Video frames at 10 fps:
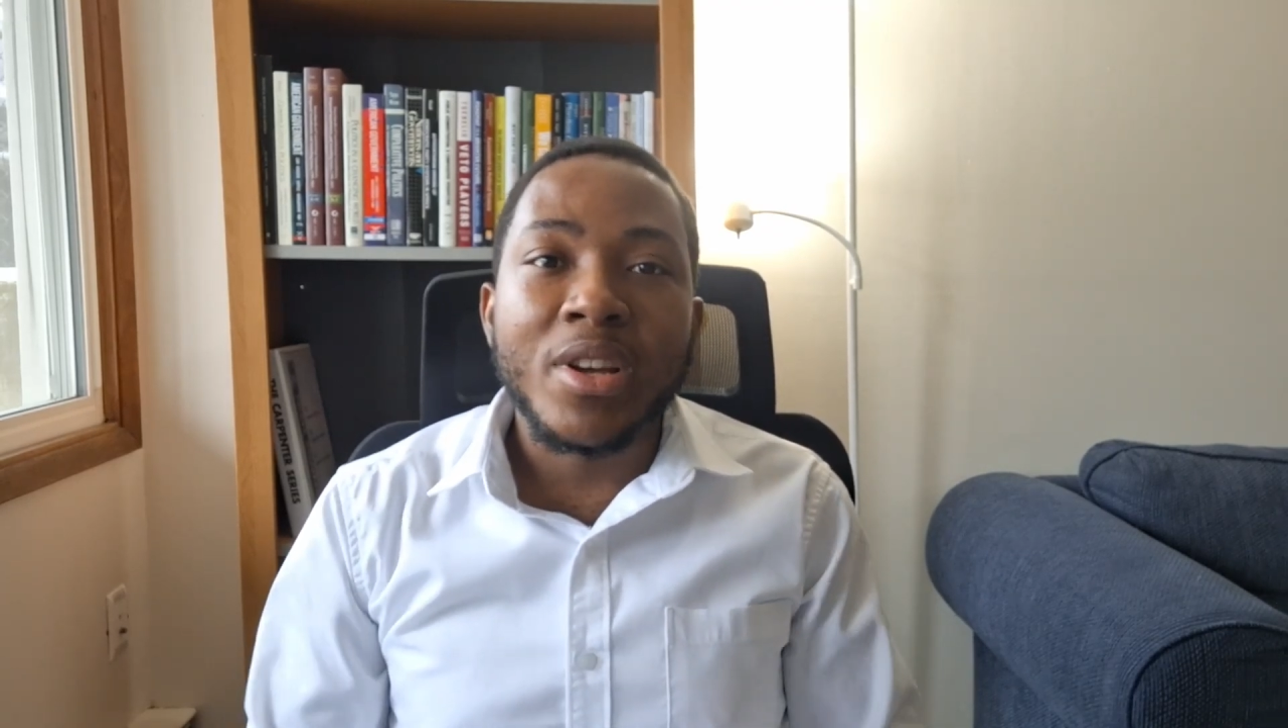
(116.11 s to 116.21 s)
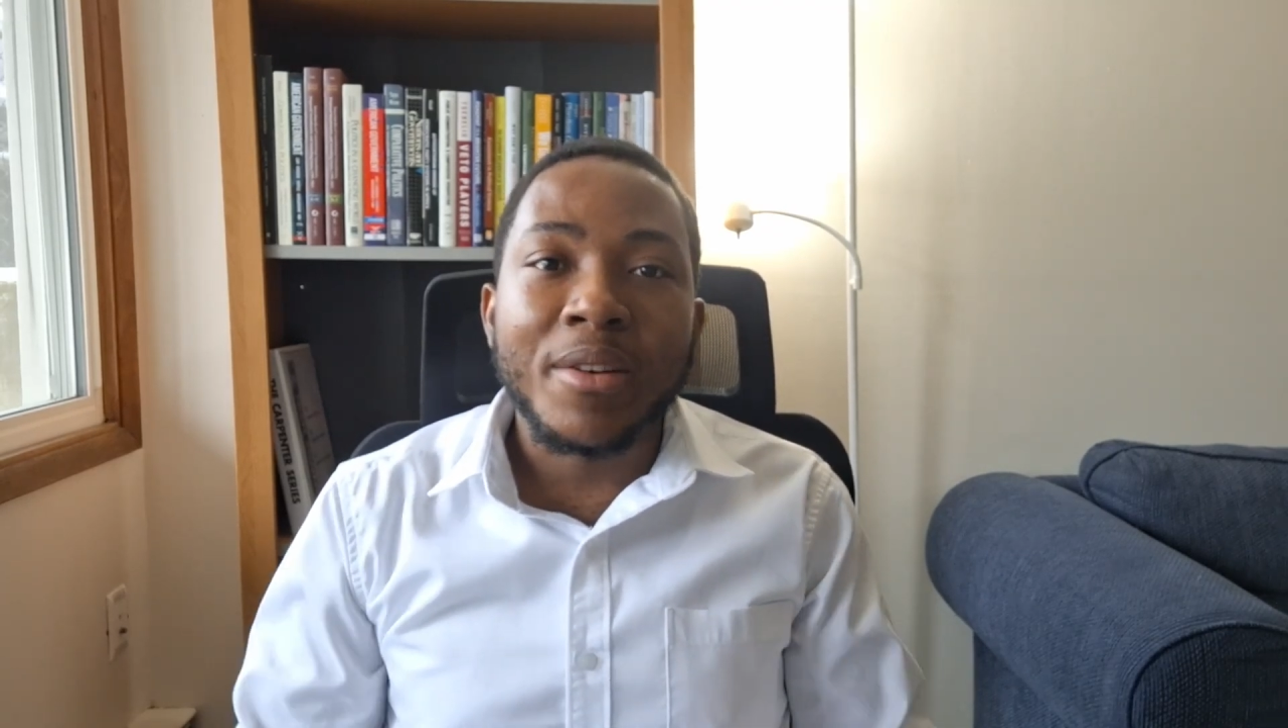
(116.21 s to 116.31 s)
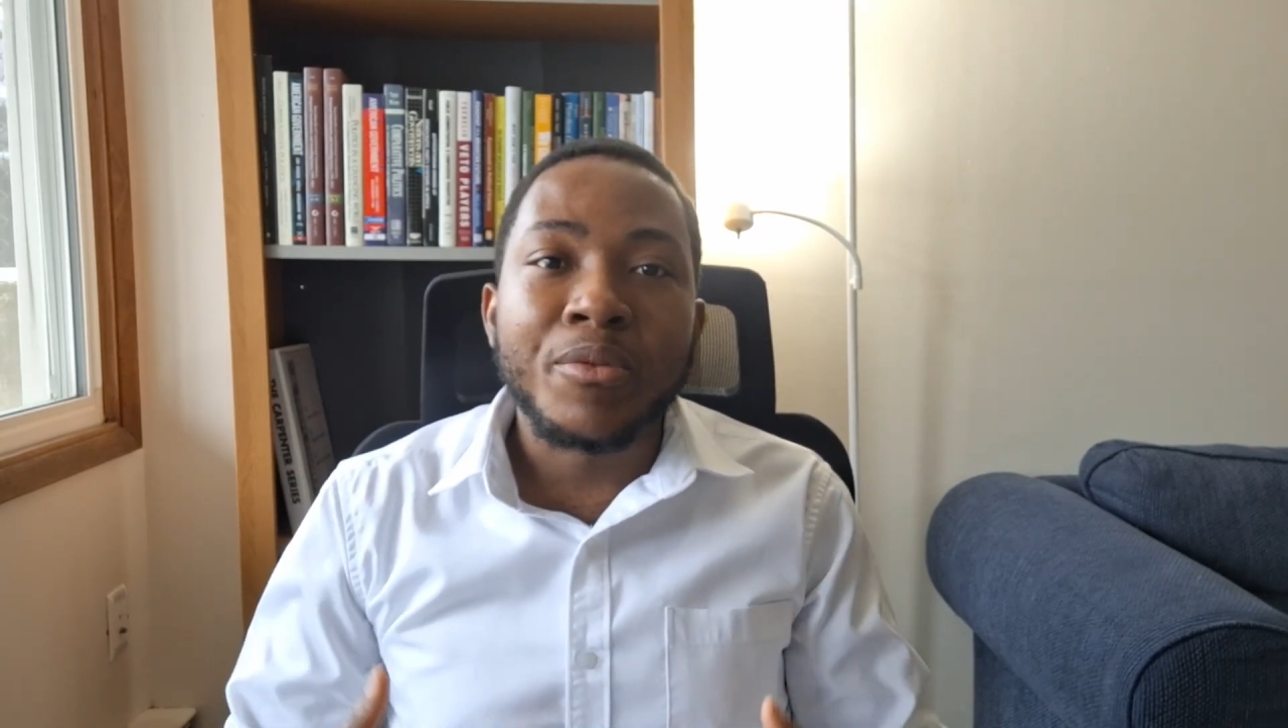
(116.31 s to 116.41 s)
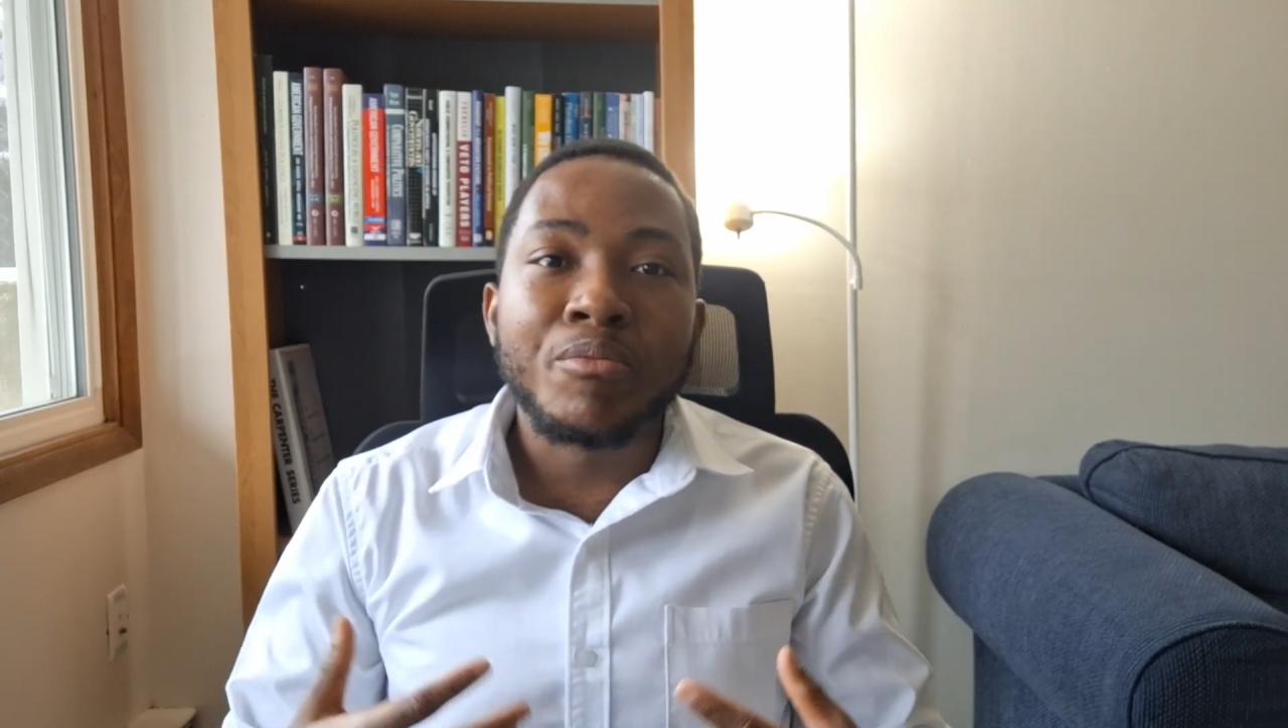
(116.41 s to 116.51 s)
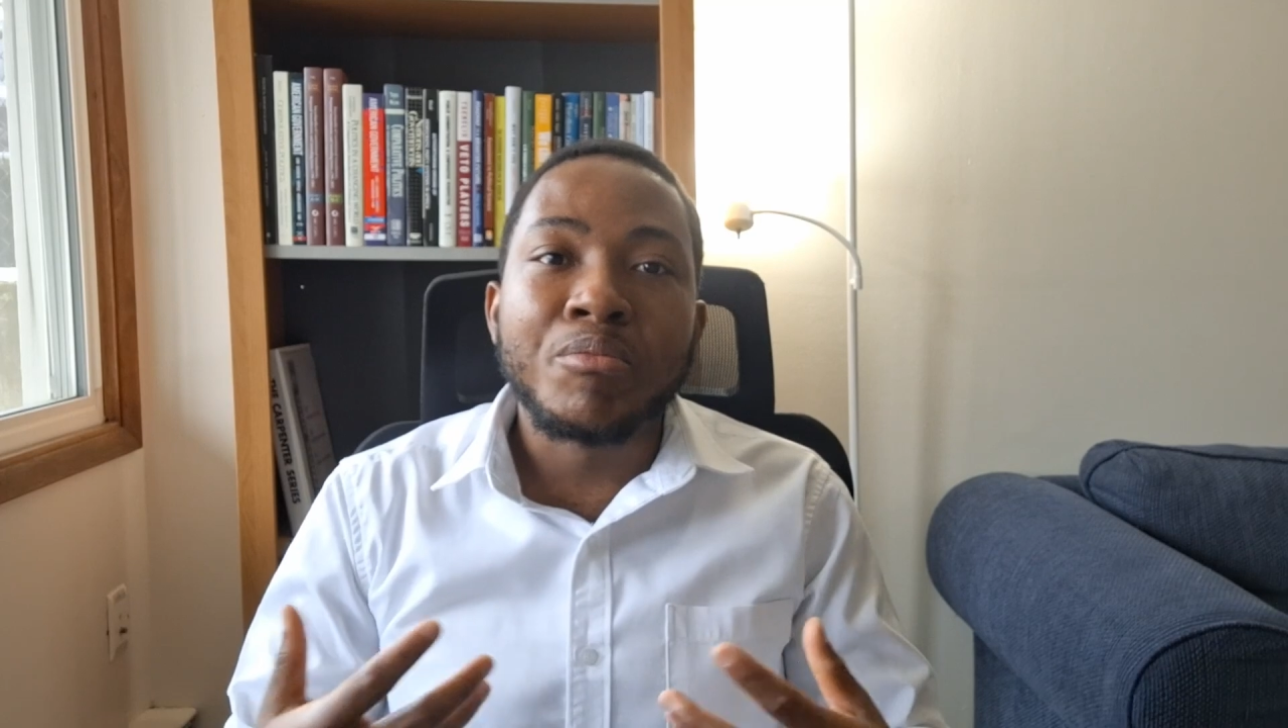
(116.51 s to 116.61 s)

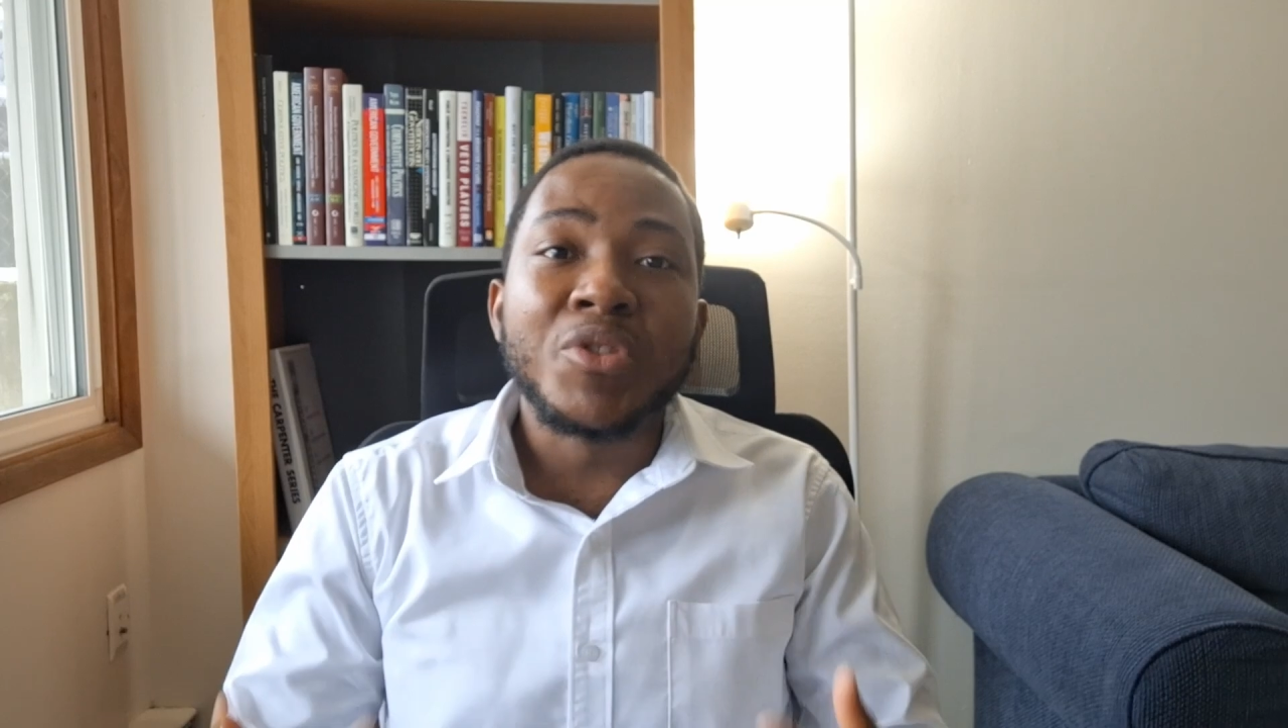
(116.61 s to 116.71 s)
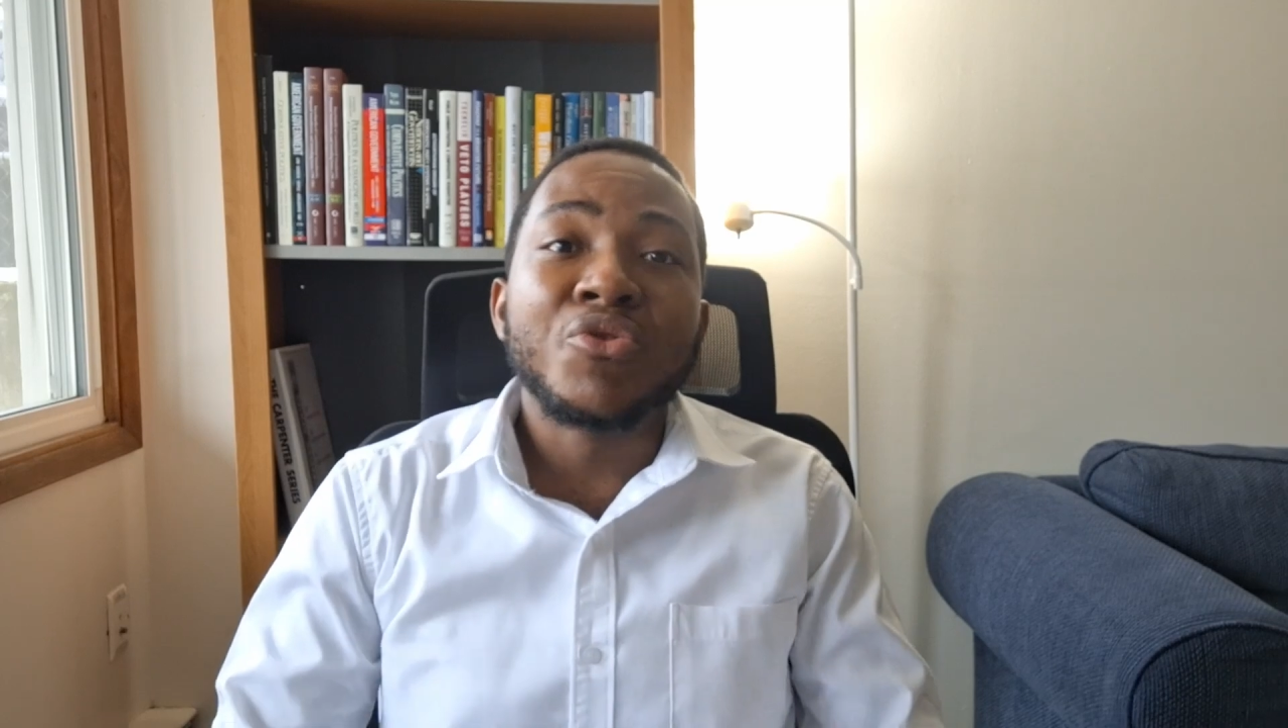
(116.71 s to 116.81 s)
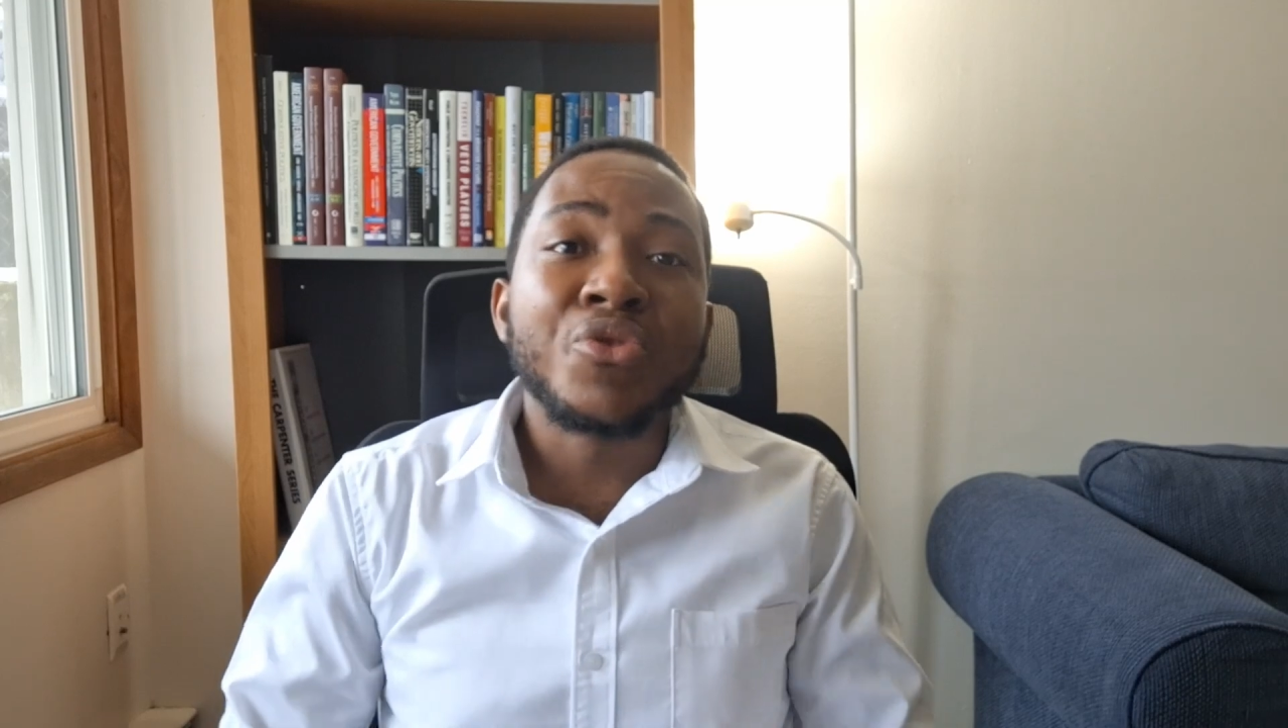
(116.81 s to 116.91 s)
have been